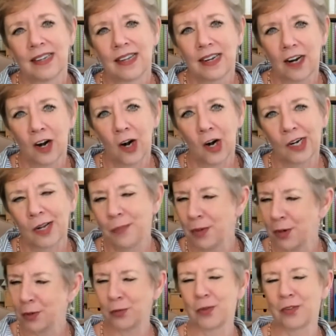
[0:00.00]
and our
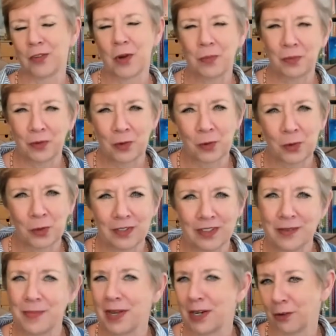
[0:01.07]
caboose was homeschooled
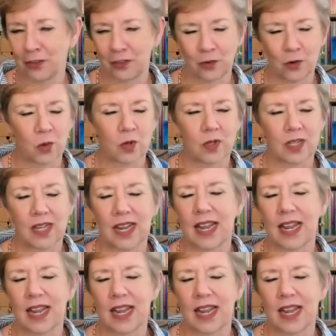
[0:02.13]
to middle school.